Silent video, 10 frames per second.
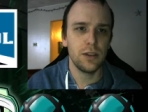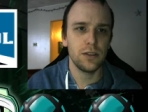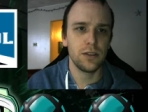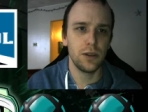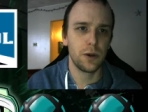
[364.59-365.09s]

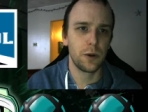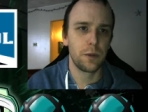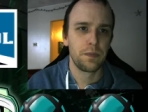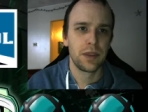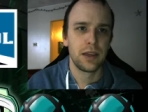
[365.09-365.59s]
So
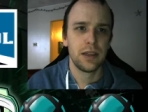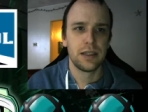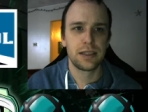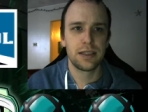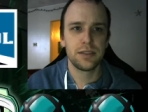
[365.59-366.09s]

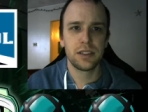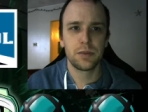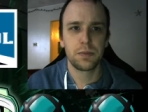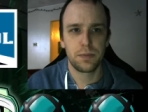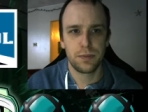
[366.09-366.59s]
that gives
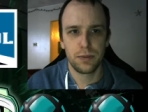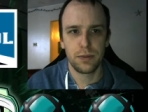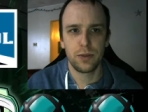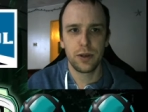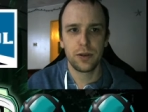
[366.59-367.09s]
us,
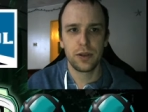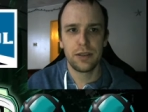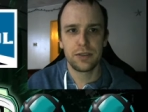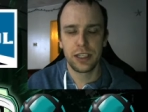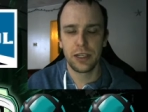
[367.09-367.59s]
we don't
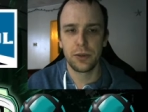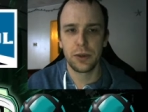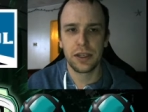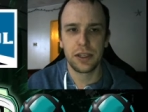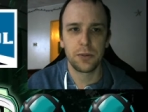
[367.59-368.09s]
have
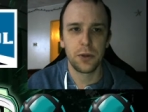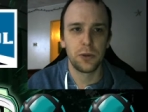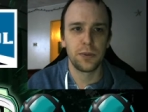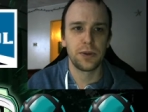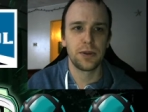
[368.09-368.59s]
Tailwind at the
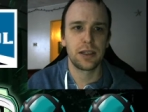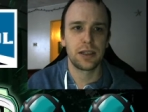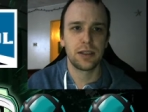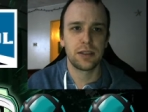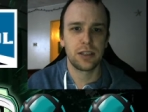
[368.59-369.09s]
moment, like
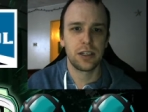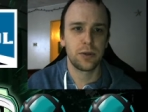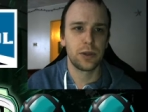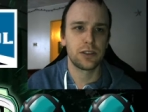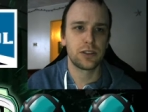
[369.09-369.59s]

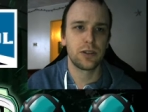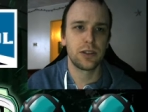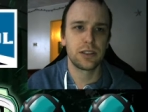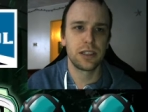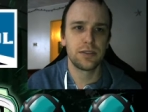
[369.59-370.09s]
Tailwind, so
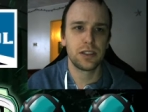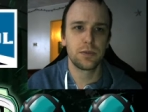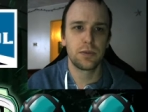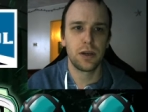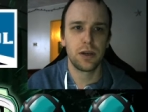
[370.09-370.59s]
this gives us
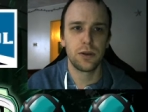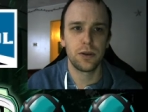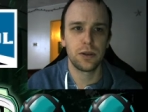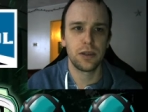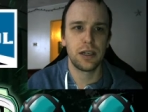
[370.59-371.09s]

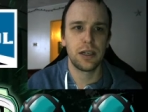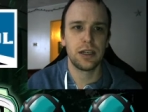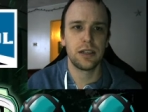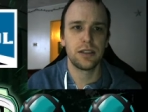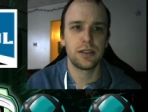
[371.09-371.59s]

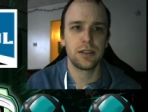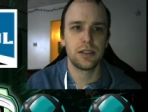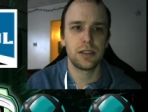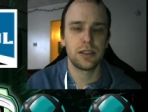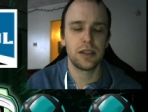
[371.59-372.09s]

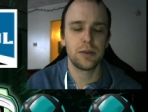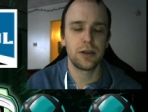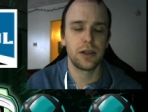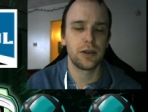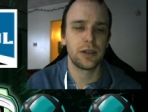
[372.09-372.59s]
not
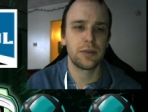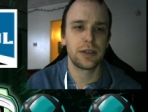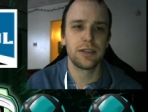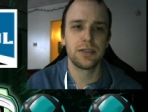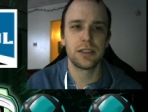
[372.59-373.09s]
priority, but
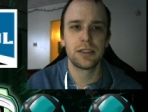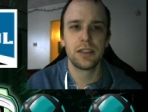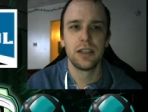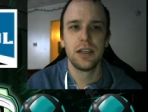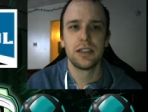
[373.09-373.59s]
gives us
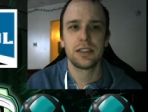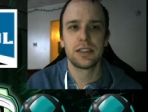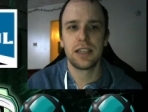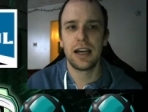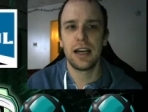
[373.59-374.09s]

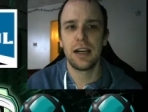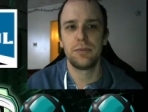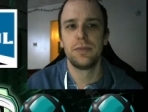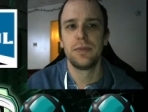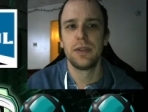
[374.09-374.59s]

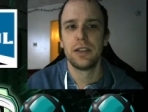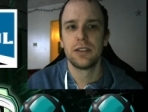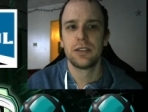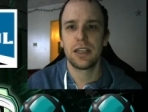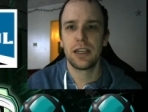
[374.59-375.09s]
Stab,
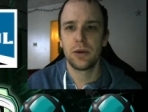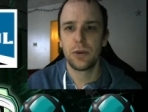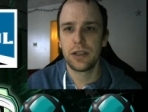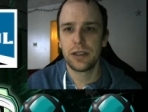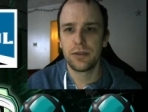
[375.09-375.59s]

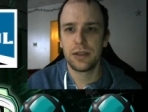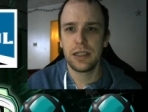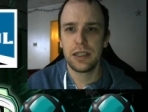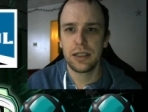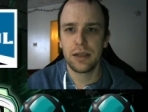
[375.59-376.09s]
Tailwind if we need,